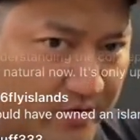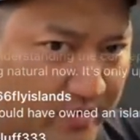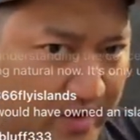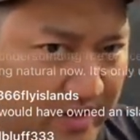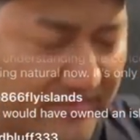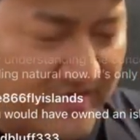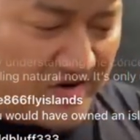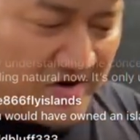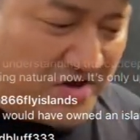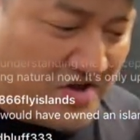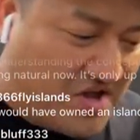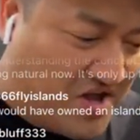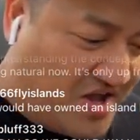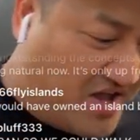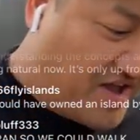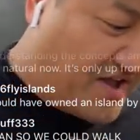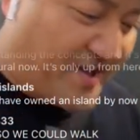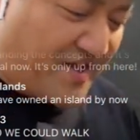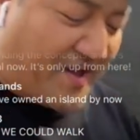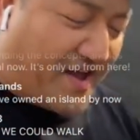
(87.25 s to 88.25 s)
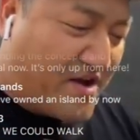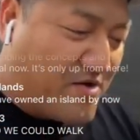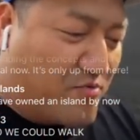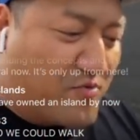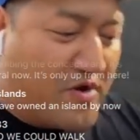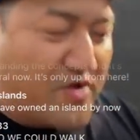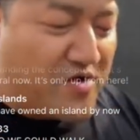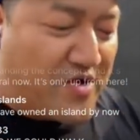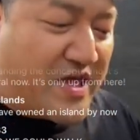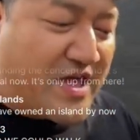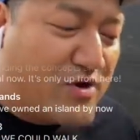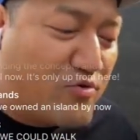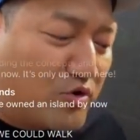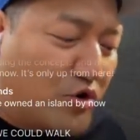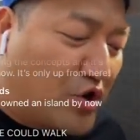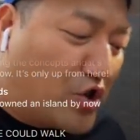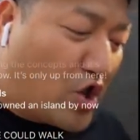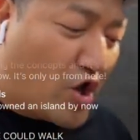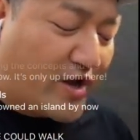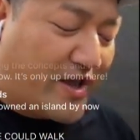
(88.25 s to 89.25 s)
fund or whatever. He
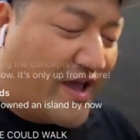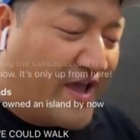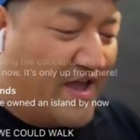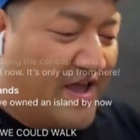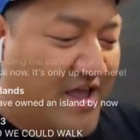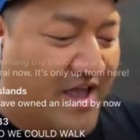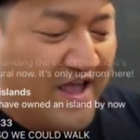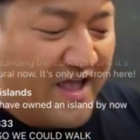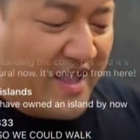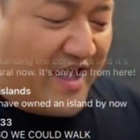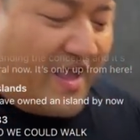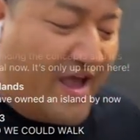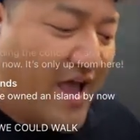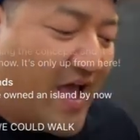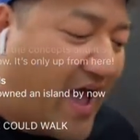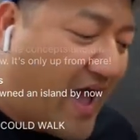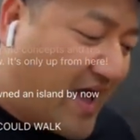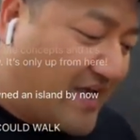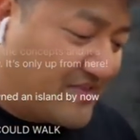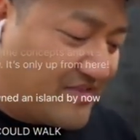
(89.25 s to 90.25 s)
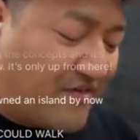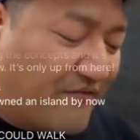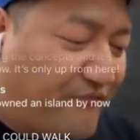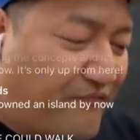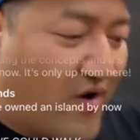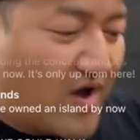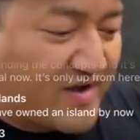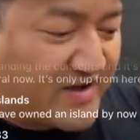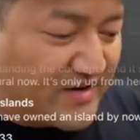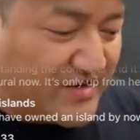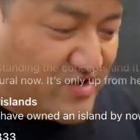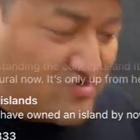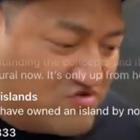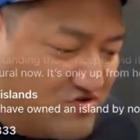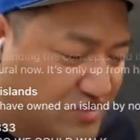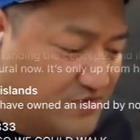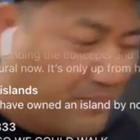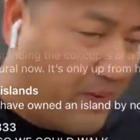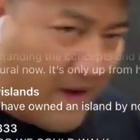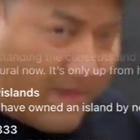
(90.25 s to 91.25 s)
would look at the fucking
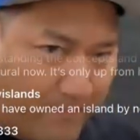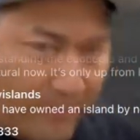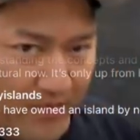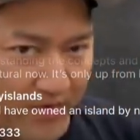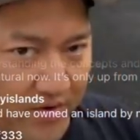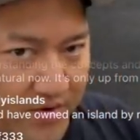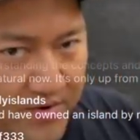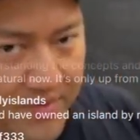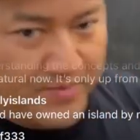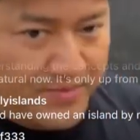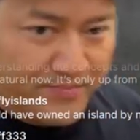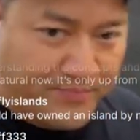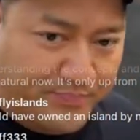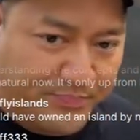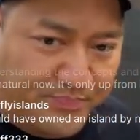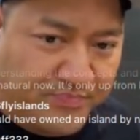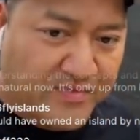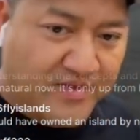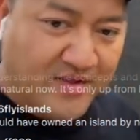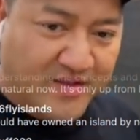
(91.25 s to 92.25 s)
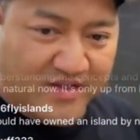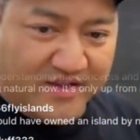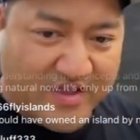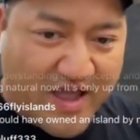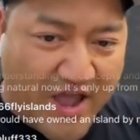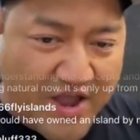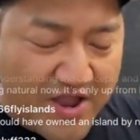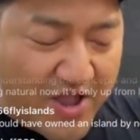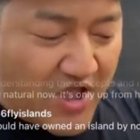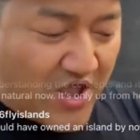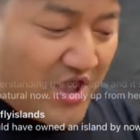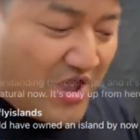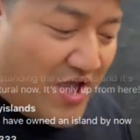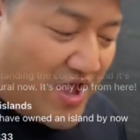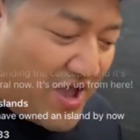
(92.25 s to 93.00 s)
newspaper. Hey,